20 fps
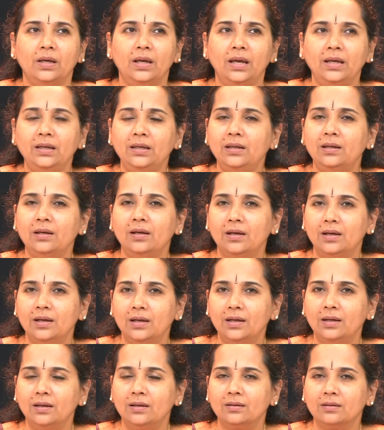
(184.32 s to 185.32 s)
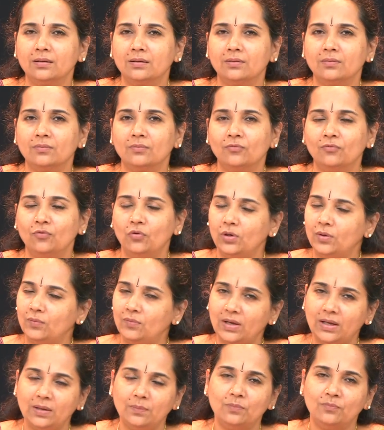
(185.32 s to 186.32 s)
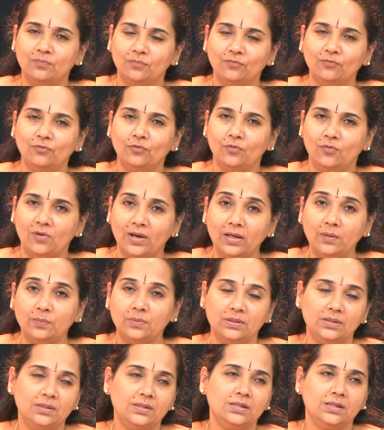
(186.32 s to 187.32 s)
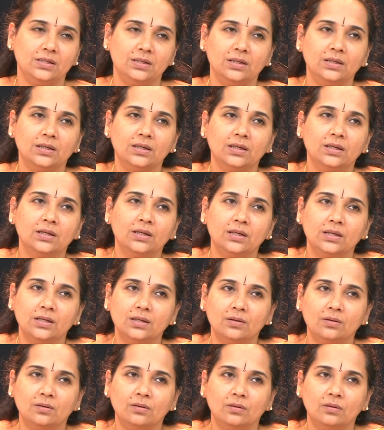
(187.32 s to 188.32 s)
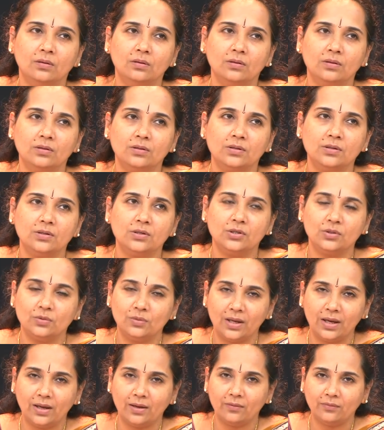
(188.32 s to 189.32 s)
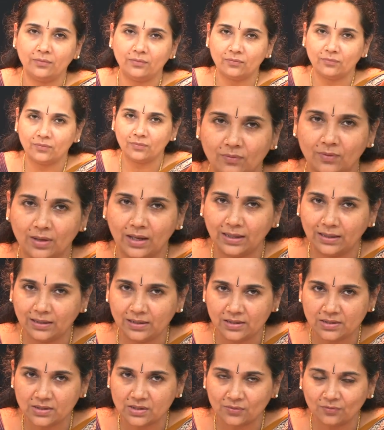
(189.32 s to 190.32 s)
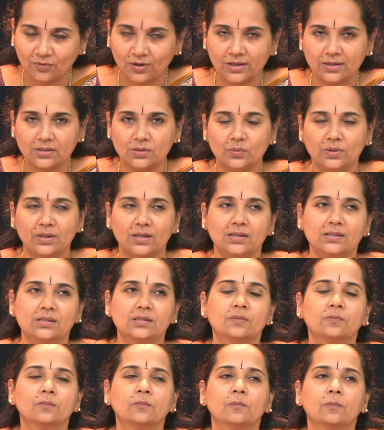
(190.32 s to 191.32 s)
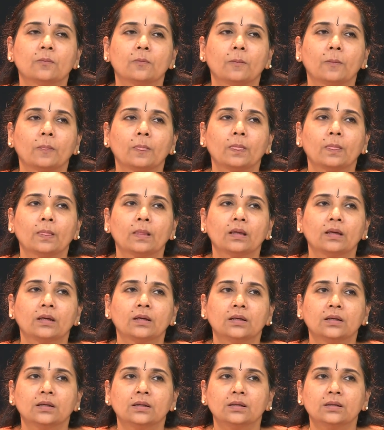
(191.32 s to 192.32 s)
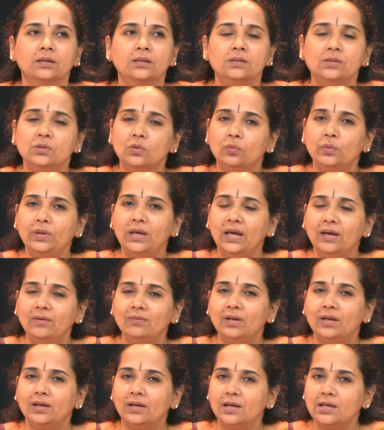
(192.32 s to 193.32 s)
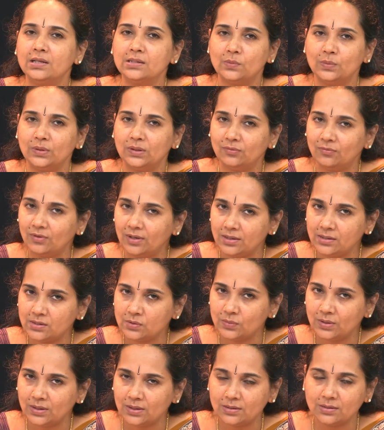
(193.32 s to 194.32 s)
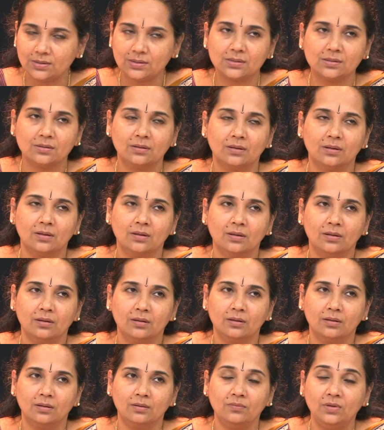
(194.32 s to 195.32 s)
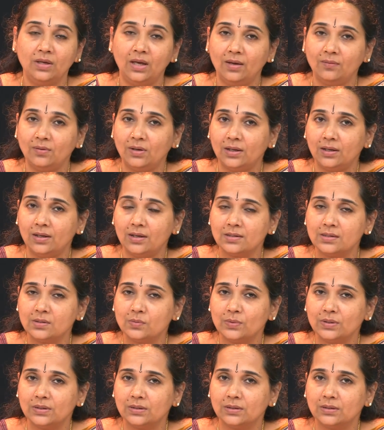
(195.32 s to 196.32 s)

any raga for viability should have at least 5 swaras. So we have ragas with 5 swaras, we have ragas with